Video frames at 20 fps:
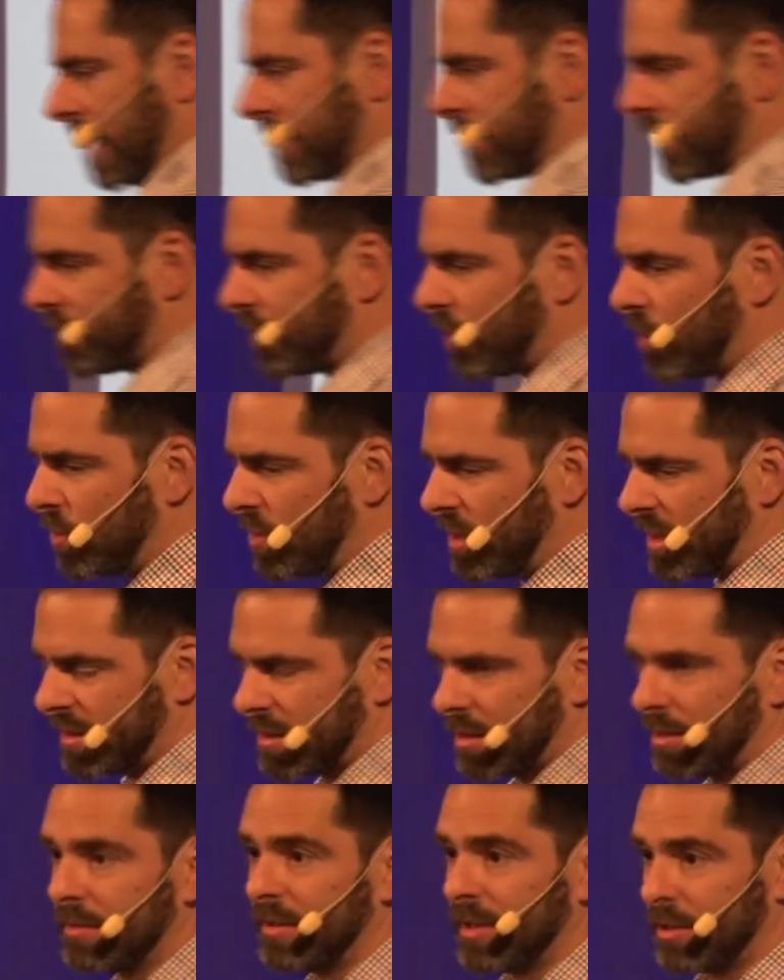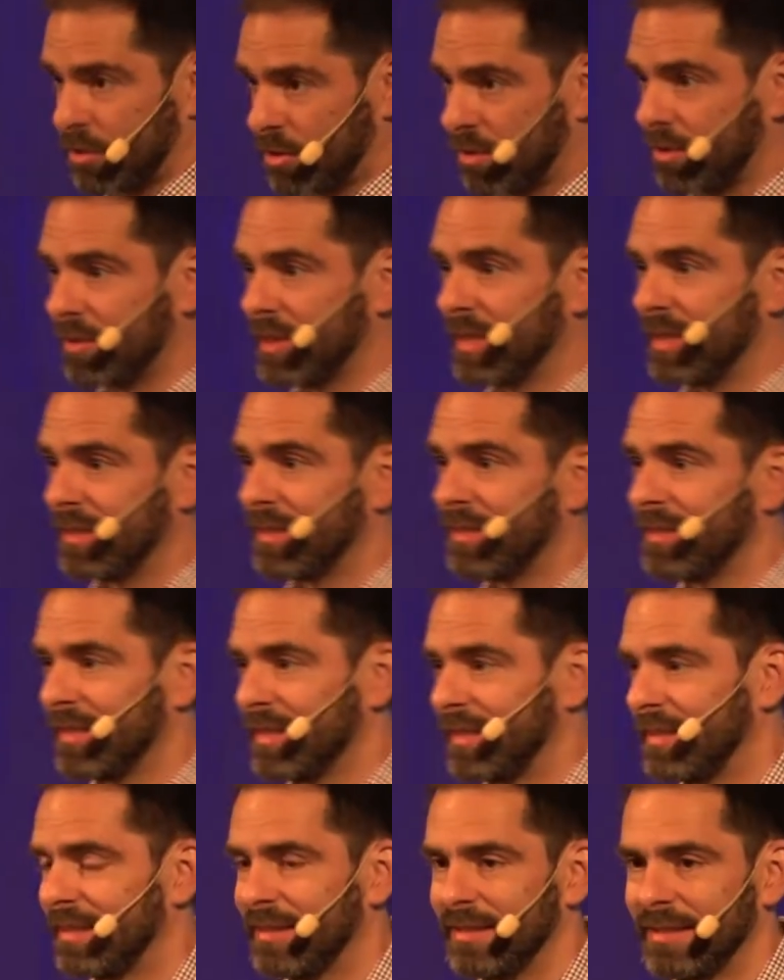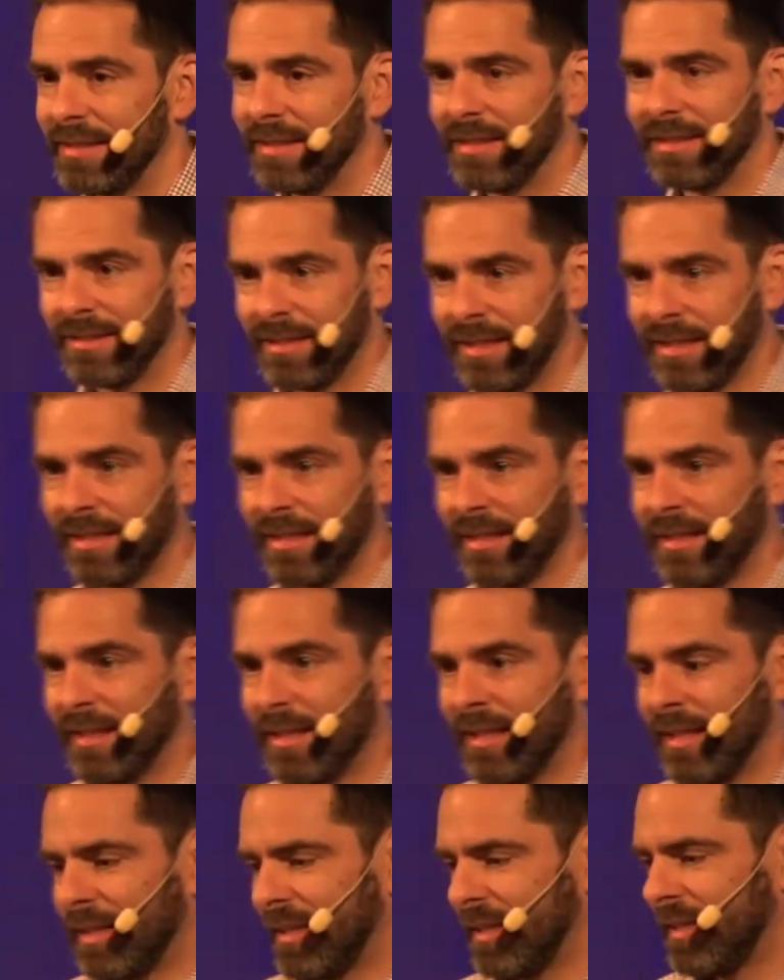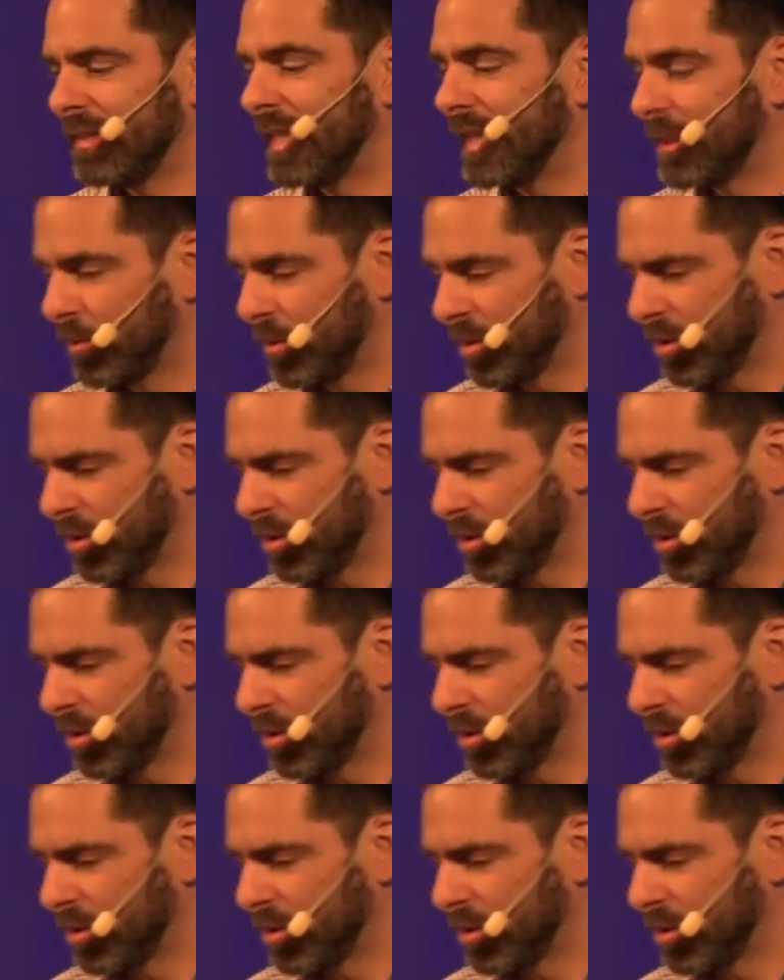a focus on assurance and network